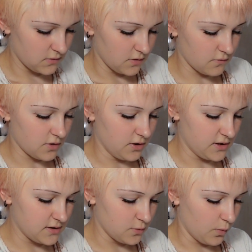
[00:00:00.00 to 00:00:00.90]
Really
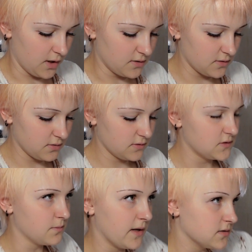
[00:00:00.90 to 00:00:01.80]
sweet.
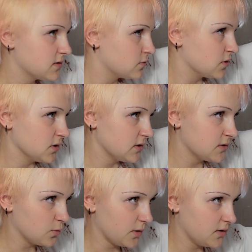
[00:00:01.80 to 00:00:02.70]
Smells really
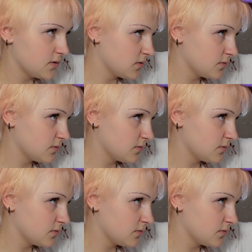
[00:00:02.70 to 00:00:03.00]
sweet.